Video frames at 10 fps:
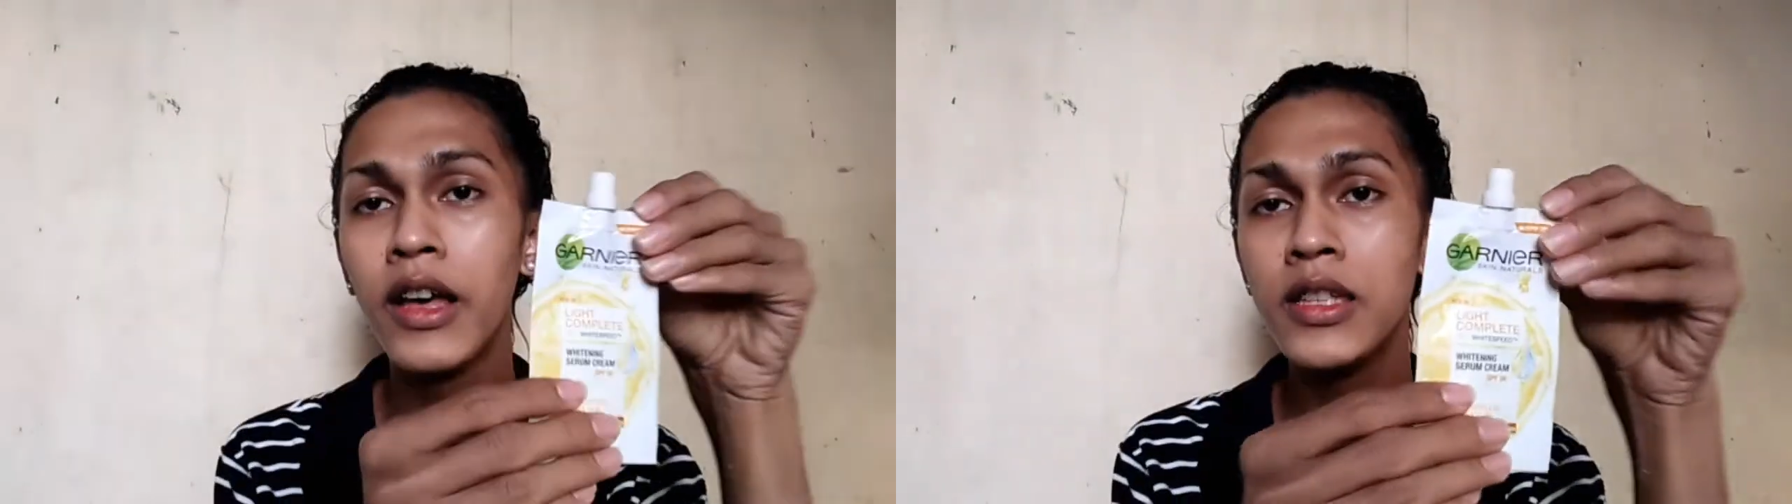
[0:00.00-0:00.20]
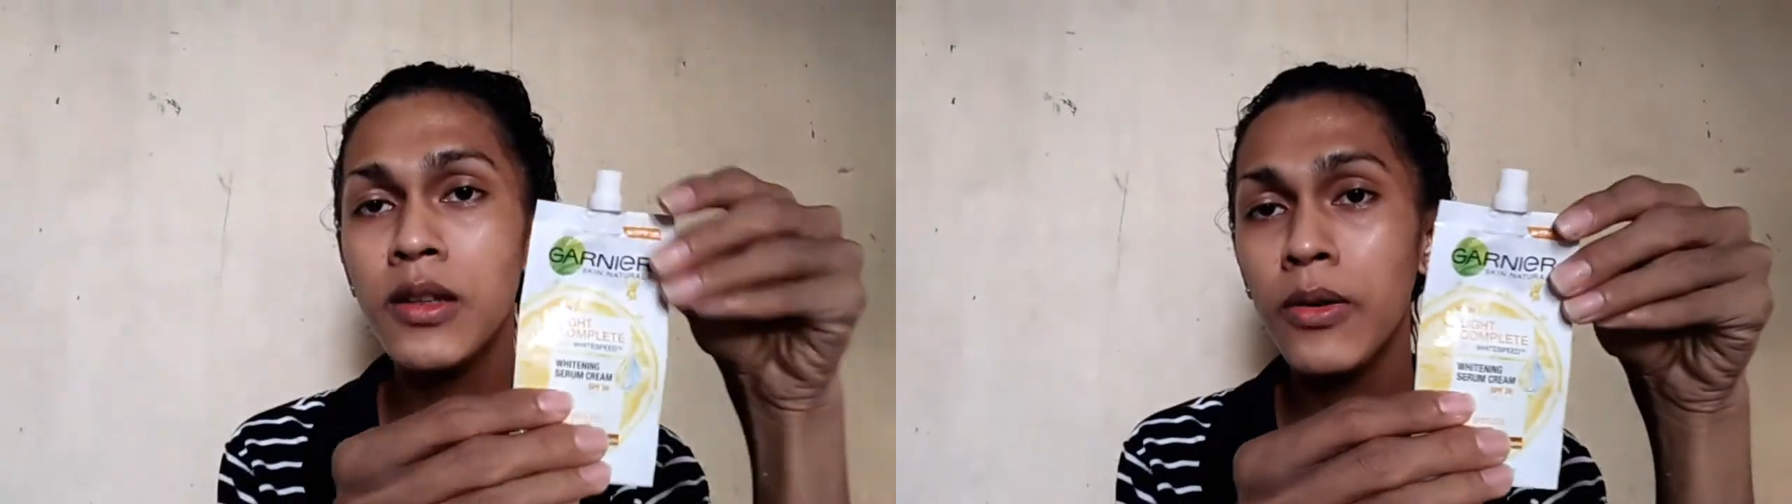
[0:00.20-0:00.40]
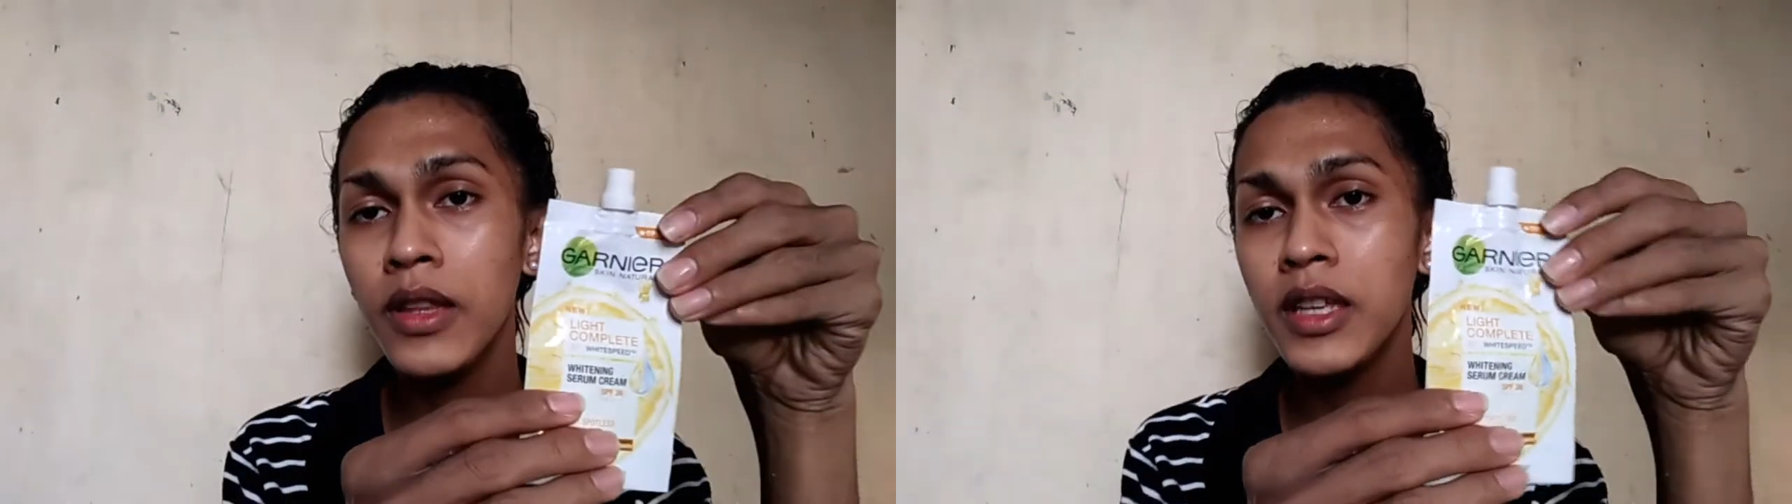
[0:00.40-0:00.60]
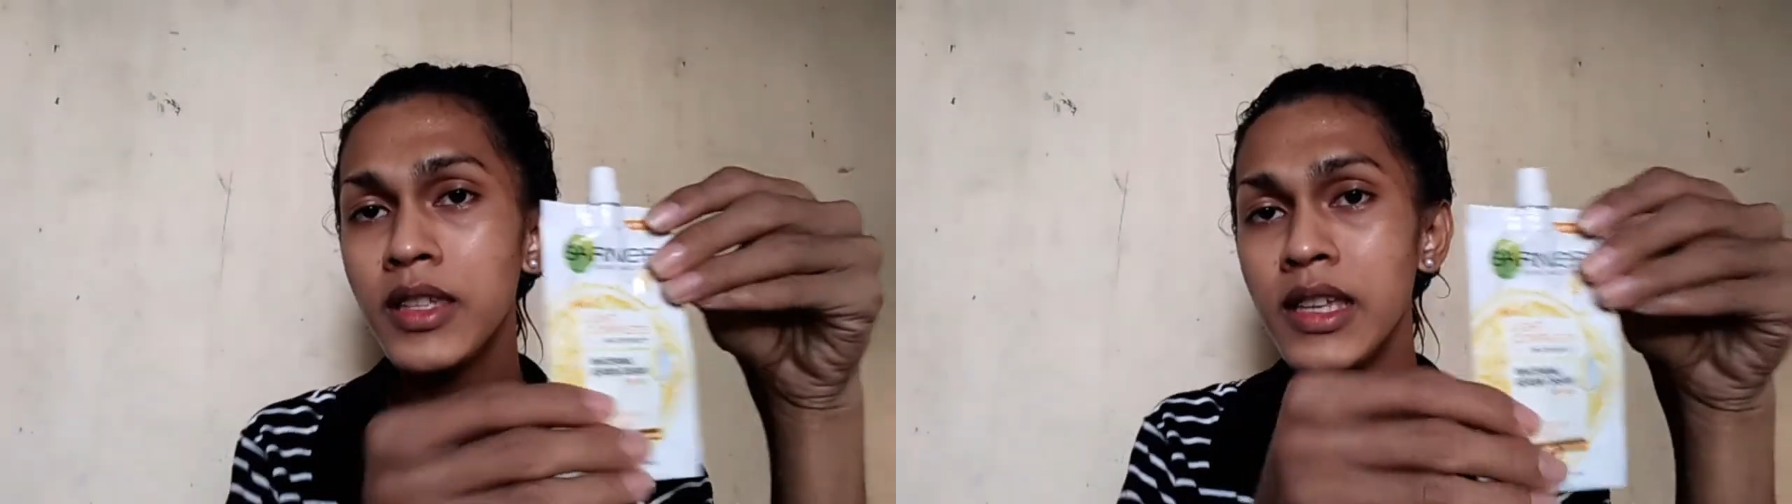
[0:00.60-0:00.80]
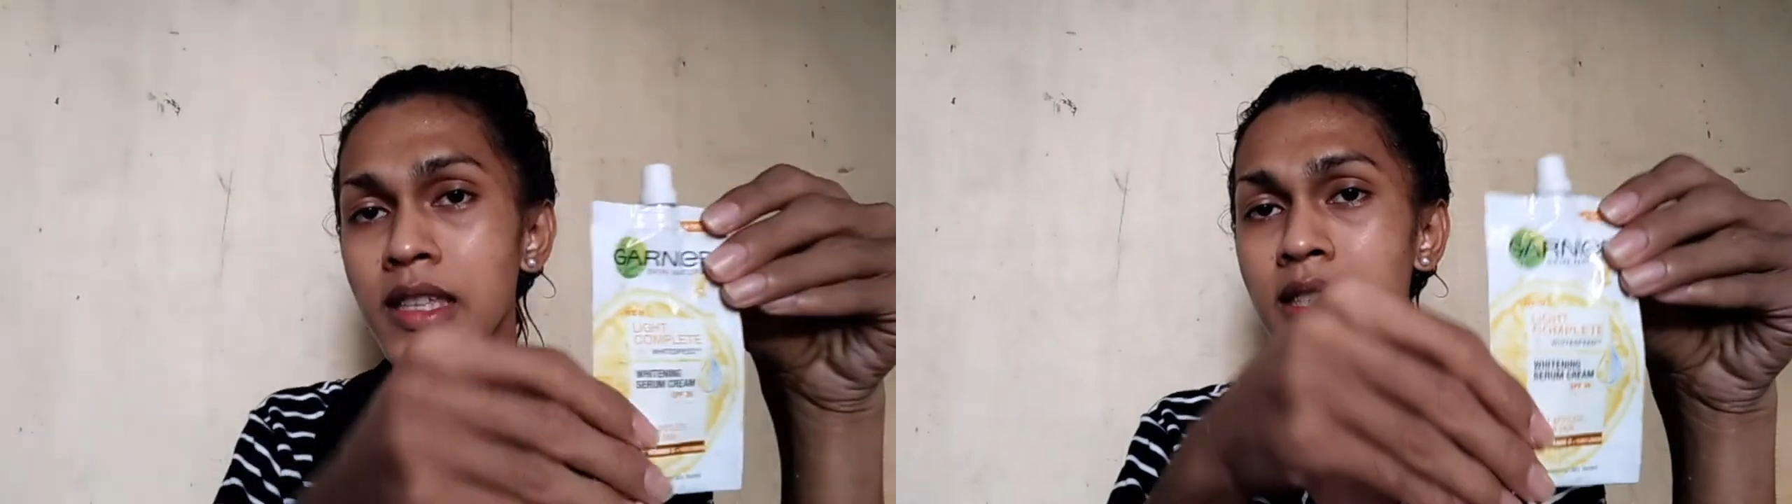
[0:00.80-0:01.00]
So, this
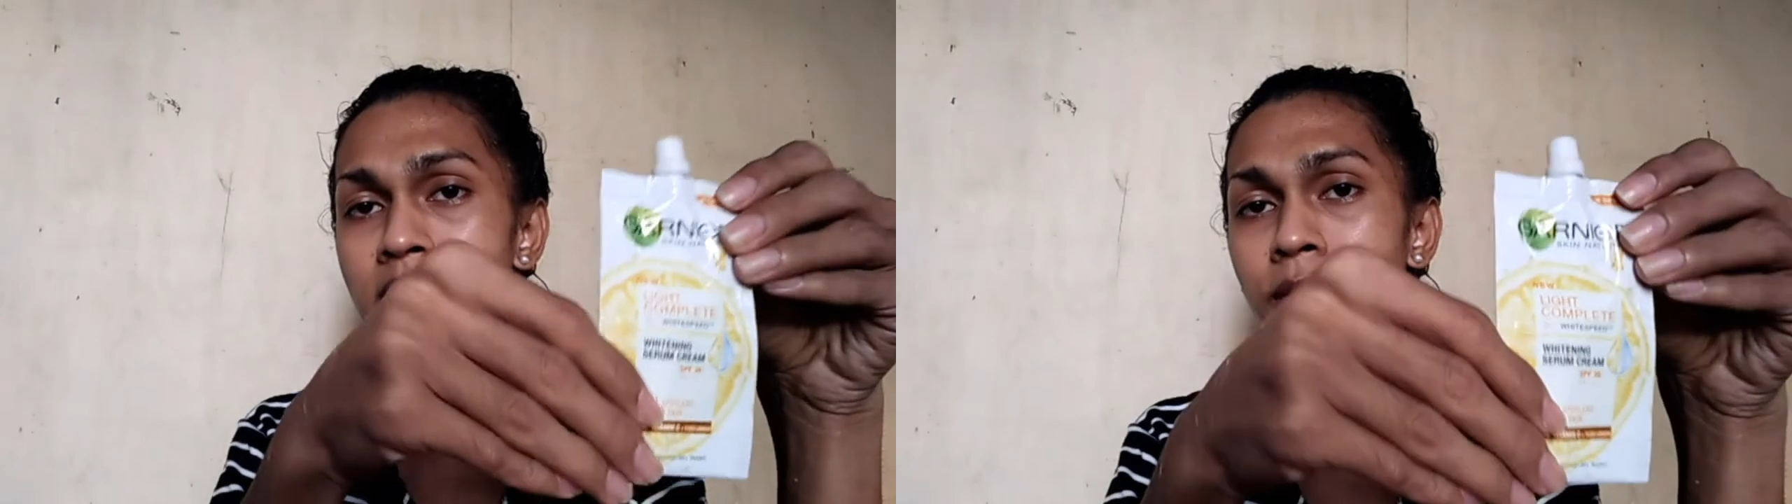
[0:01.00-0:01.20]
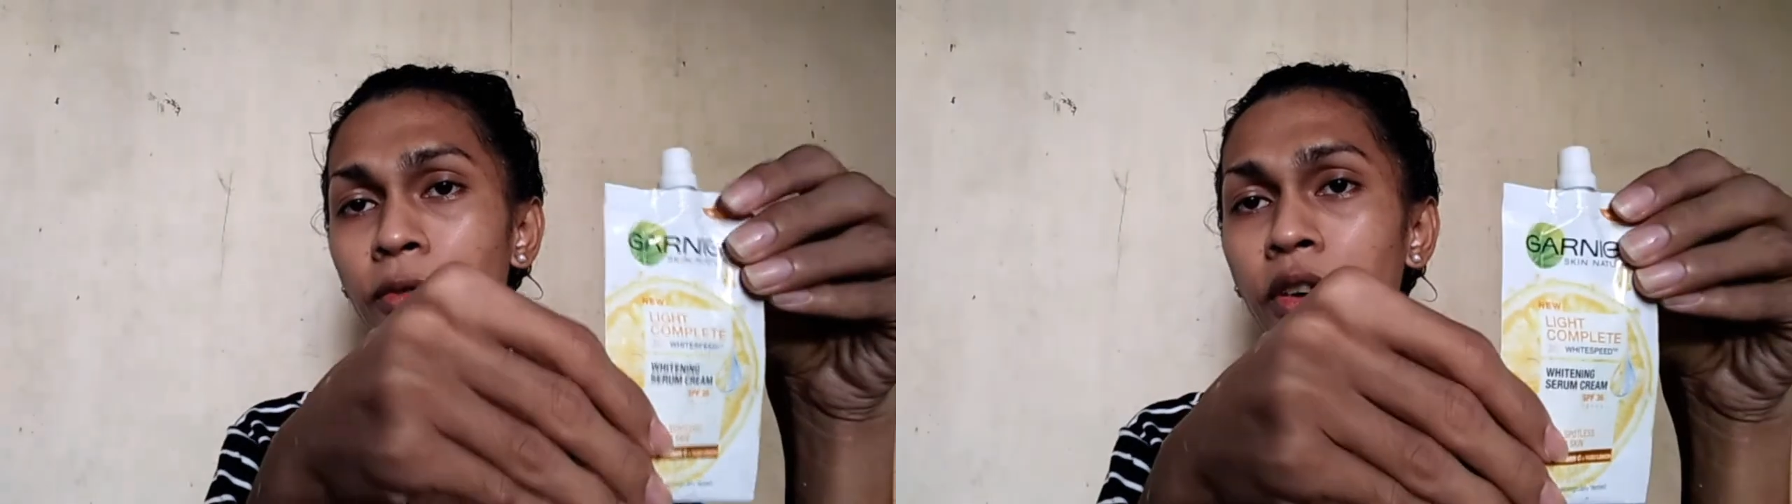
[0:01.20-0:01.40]
is